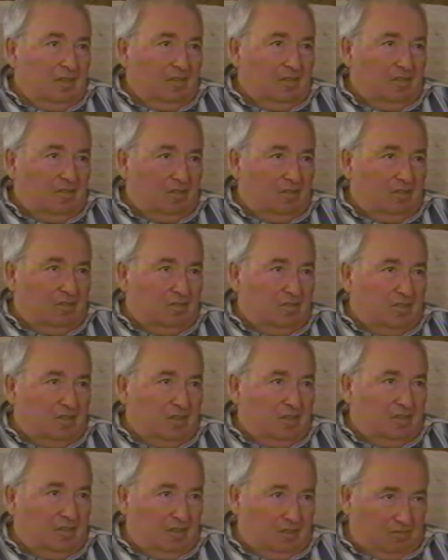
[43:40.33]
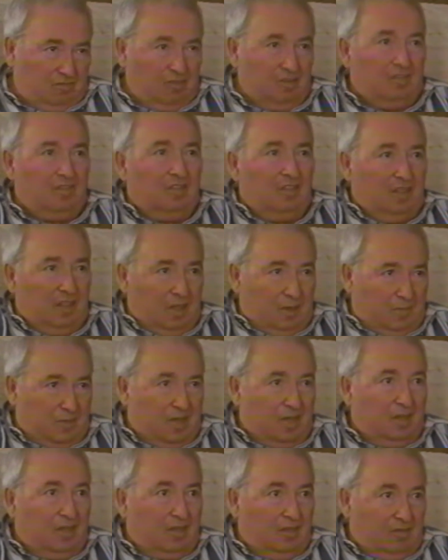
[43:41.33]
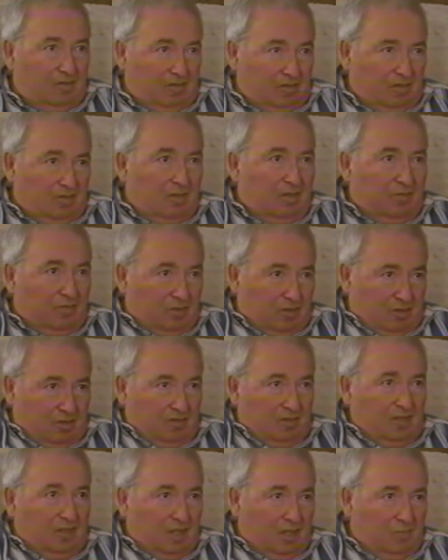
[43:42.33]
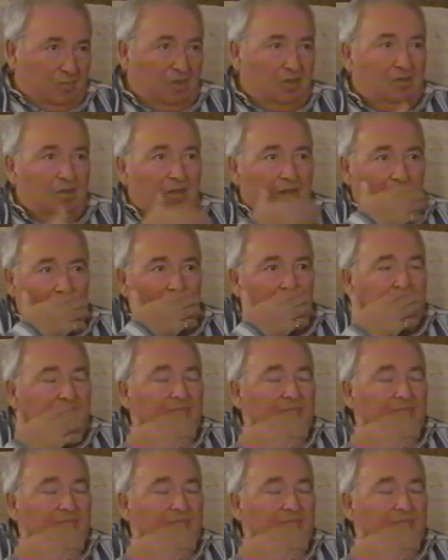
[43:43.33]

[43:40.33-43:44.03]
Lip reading: soldiers. This was on the American zone, of course, near Munich.